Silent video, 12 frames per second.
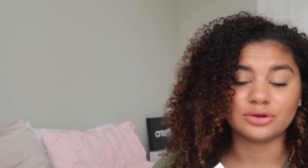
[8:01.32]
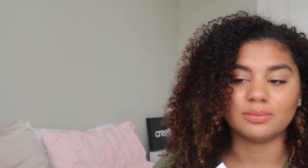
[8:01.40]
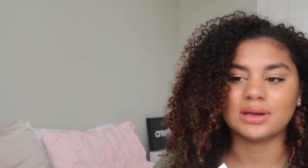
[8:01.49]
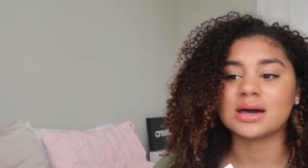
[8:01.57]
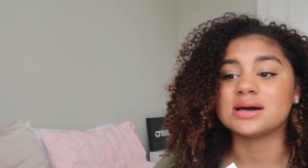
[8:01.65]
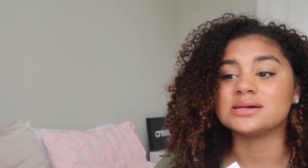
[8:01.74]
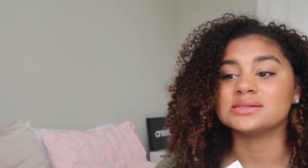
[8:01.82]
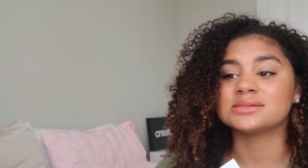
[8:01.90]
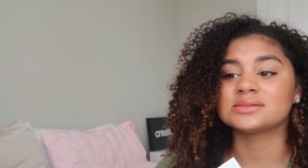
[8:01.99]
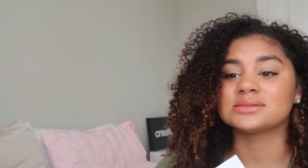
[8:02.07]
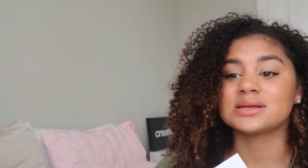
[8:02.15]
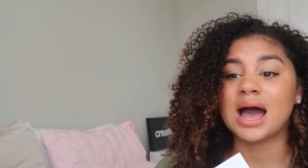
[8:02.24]
you
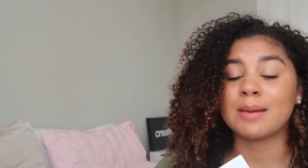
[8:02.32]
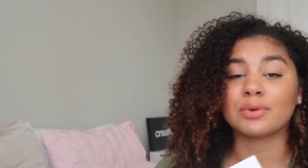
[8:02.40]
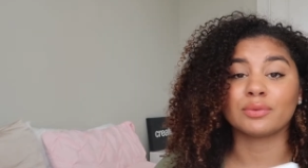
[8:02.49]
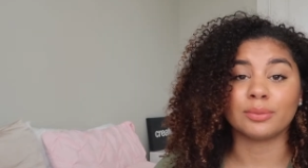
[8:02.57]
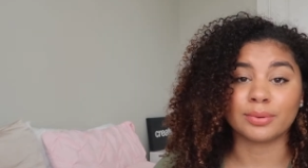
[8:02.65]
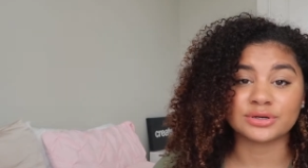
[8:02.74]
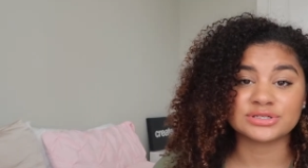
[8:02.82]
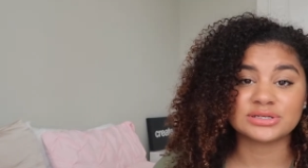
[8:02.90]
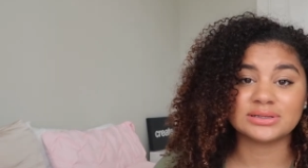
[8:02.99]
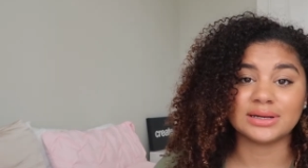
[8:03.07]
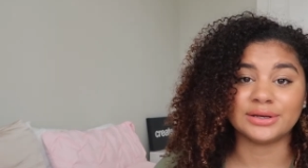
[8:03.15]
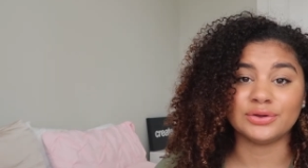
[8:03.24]
because I'm a real
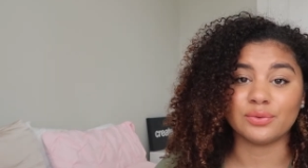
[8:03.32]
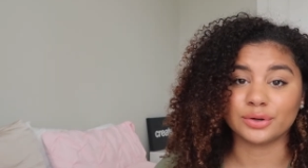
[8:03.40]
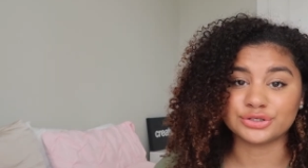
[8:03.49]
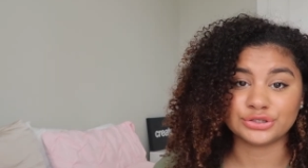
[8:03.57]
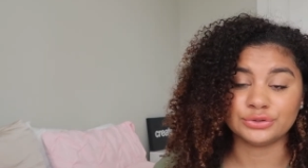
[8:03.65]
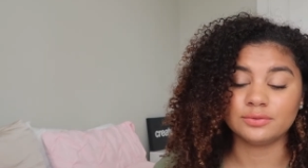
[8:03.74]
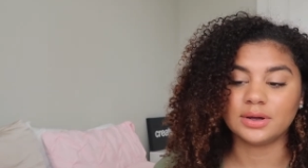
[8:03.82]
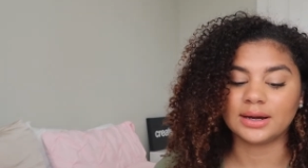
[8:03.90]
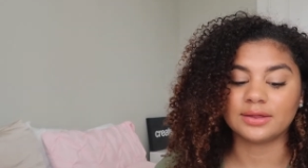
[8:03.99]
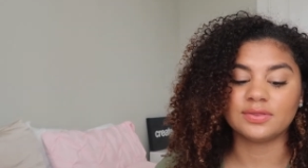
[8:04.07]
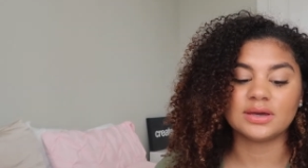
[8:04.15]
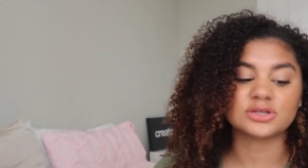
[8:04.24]
person and you are too. And
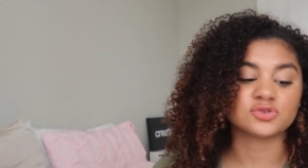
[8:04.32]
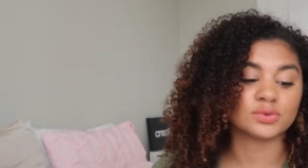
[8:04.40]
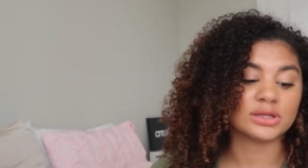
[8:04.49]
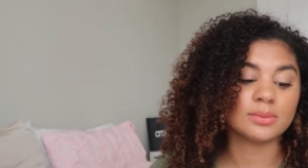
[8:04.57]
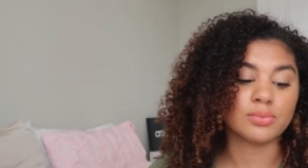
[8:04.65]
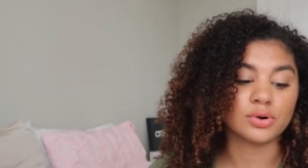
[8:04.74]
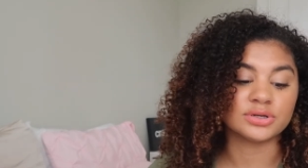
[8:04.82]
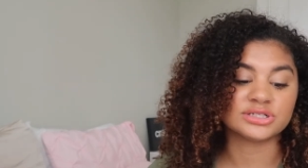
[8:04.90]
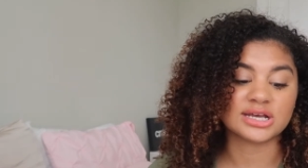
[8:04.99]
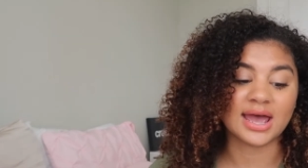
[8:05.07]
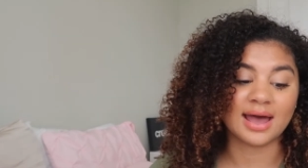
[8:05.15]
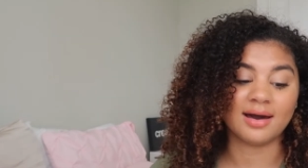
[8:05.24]
I think it's really important
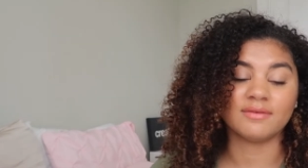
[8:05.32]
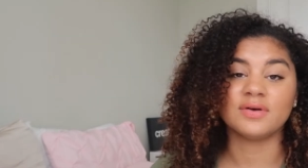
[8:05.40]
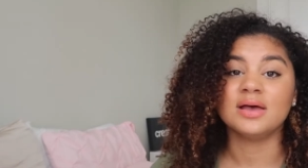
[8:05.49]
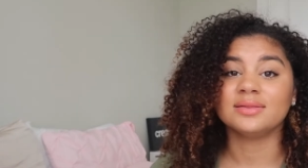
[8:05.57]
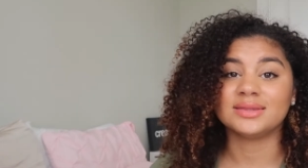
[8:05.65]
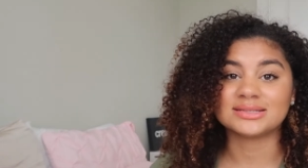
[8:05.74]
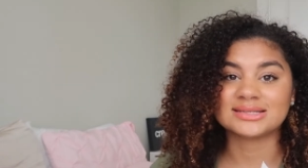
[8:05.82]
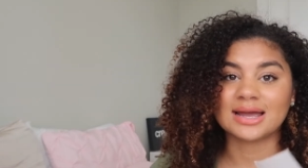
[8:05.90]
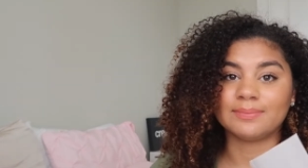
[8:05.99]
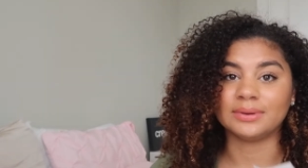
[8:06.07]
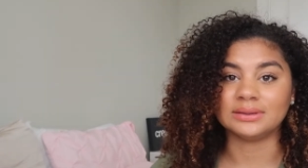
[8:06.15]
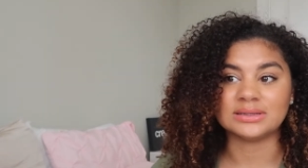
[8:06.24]
to have this
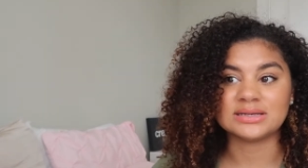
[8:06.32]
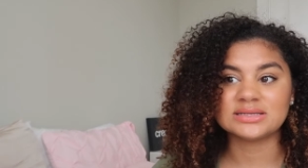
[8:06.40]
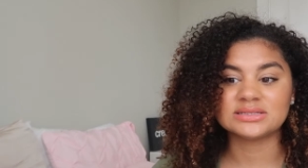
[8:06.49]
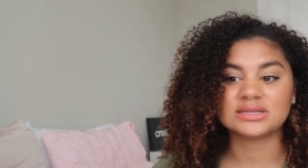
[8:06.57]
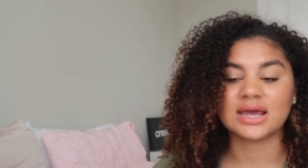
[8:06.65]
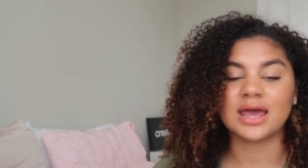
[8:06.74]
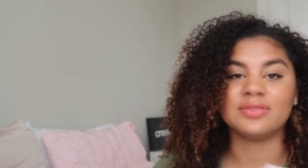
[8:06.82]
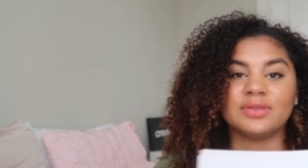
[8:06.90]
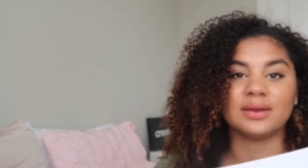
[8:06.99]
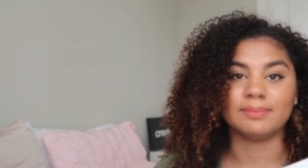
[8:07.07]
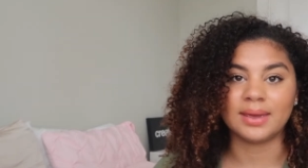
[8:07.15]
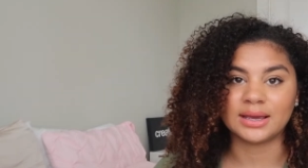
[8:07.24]
type of list and
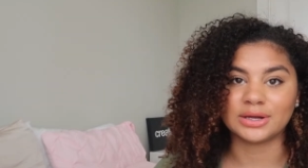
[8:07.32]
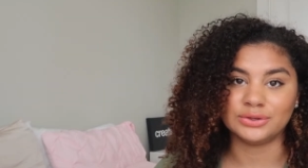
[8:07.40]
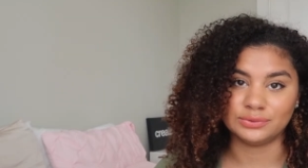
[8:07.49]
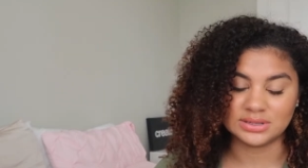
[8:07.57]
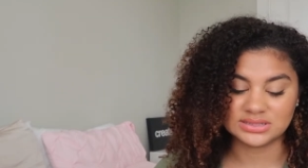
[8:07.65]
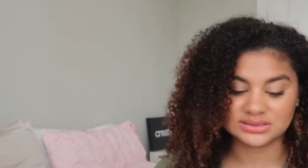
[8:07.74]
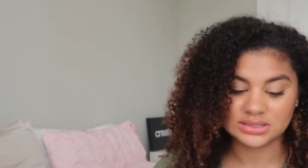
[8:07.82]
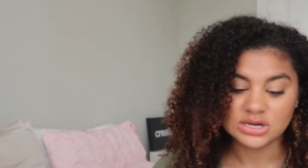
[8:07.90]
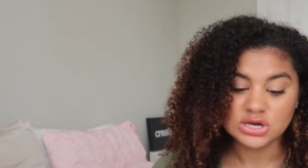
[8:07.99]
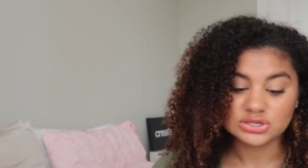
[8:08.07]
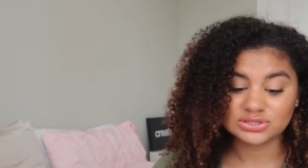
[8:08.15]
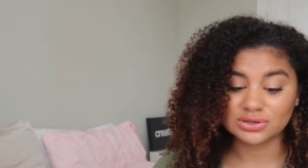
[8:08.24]
then make a new list.
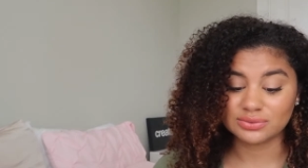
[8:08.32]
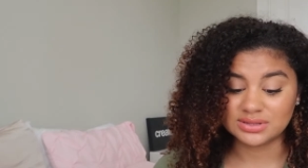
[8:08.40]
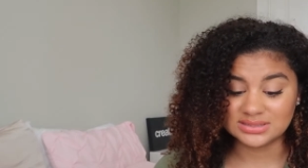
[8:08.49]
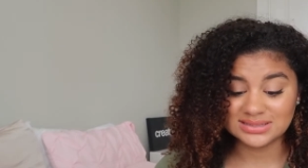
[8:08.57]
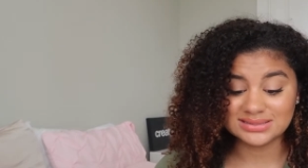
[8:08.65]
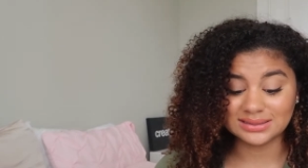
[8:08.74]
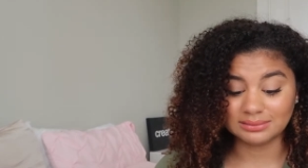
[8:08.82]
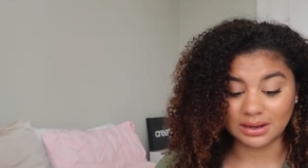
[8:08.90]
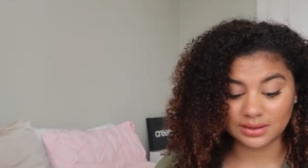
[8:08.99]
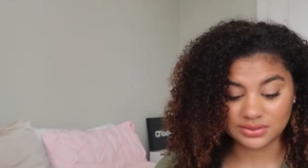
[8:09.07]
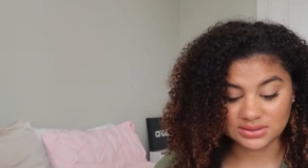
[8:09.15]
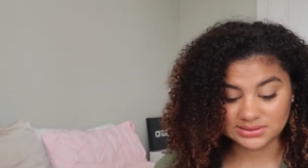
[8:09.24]
So this is a
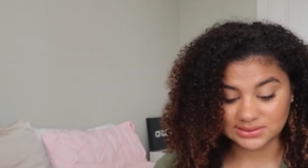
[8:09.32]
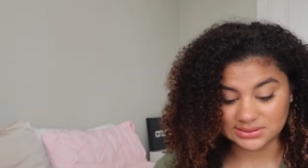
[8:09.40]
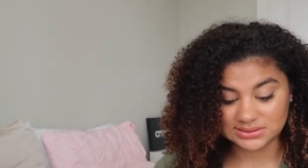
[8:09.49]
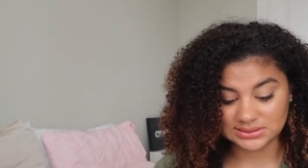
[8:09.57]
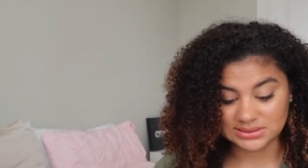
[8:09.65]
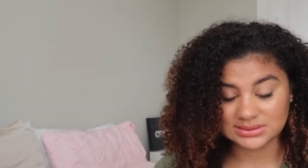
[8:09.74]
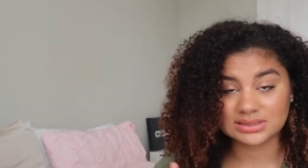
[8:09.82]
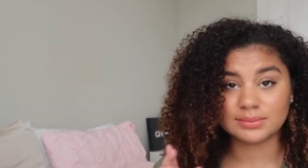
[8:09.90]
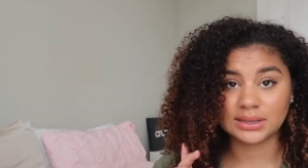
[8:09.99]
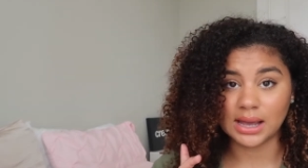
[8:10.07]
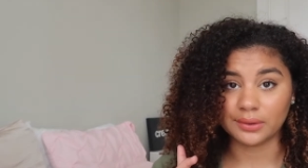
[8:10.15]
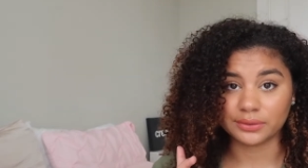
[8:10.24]
lot of things on this list. Let
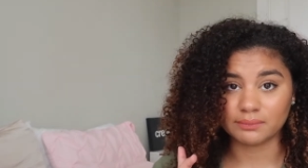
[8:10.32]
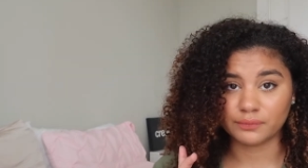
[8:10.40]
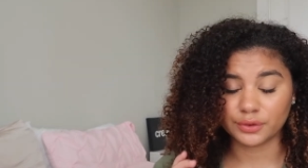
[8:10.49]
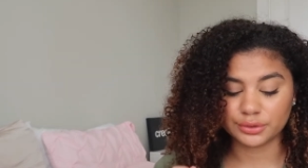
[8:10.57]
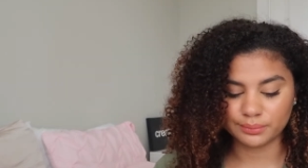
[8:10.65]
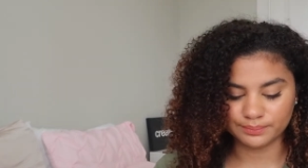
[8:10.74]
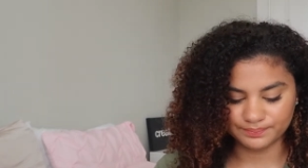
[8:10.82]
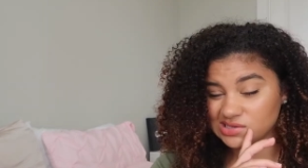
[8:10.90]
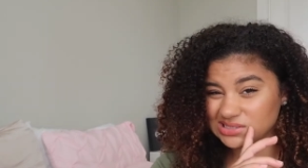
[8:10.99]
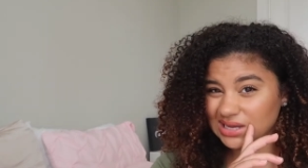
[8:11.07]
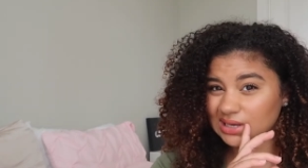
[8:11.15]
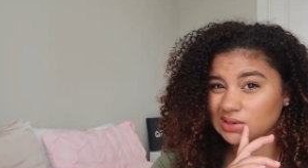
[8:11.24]
me count them for you. This
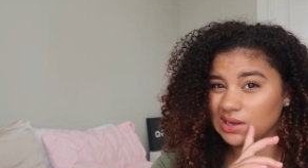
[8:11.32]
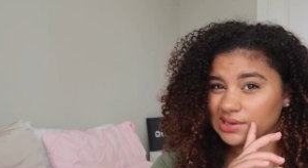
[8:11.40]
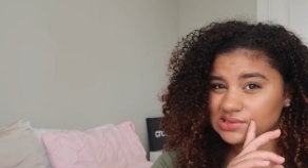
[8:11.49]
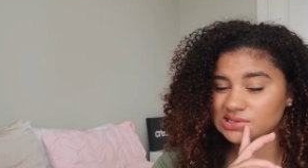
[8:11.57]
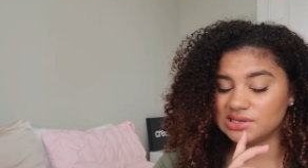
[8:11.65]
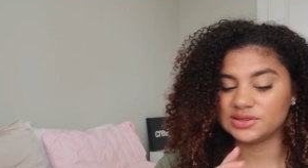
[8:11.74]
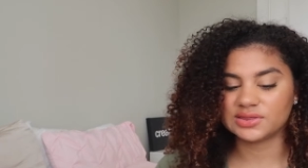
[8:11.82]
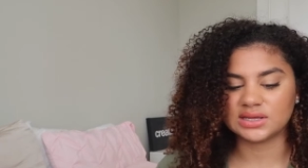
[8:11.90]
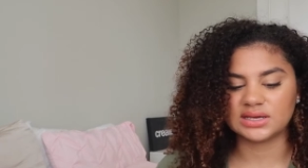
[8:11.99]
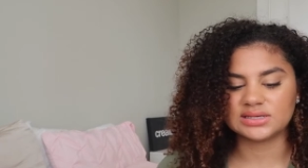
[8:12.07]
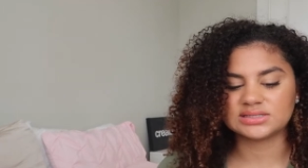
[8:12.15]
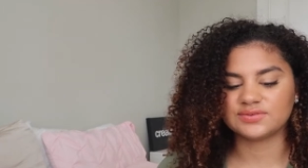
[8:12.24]
is like 19
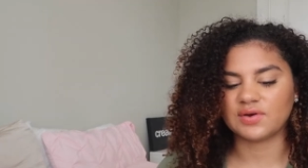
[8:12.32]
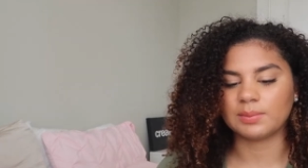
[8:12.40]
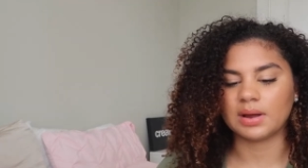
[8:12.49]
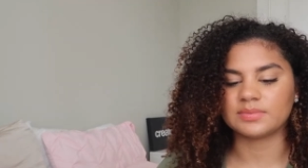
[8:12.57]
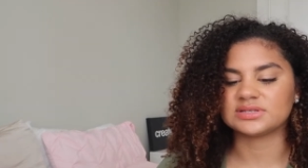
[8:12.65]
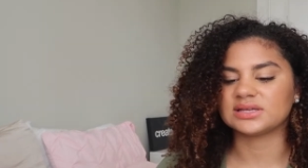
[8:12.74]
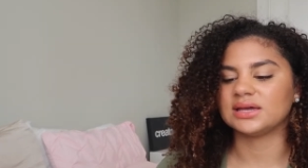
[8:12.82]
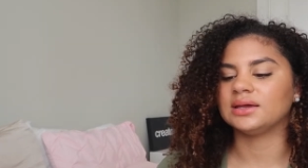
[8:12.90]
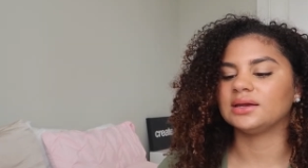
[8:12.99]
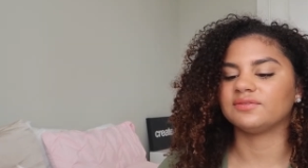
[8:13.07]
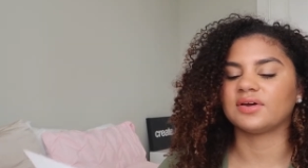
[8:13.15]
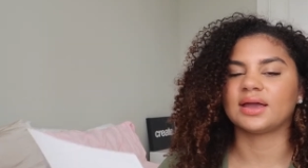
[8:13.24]
things, if I'm not
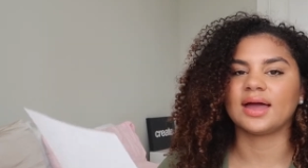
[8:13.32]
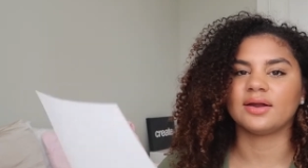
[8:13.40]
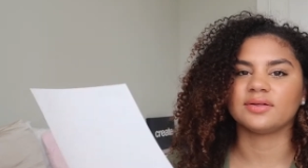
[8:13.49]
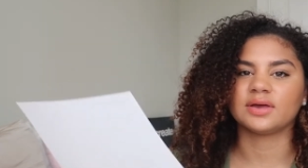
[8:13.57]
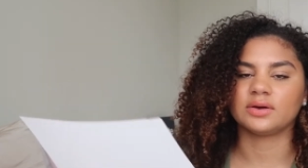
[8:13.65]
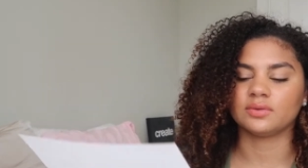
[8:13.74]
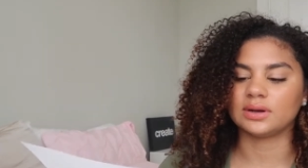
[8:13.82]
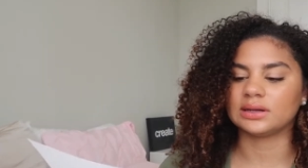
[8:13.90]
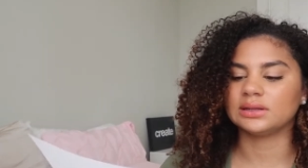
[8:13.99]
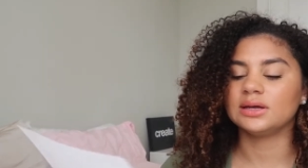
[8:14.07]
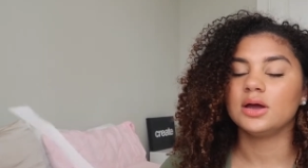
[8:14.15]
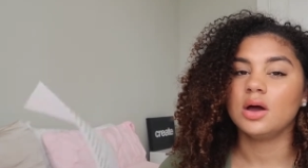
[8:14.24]
mistaken, if I counted that
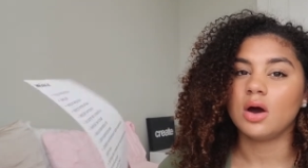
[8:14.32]
correctly,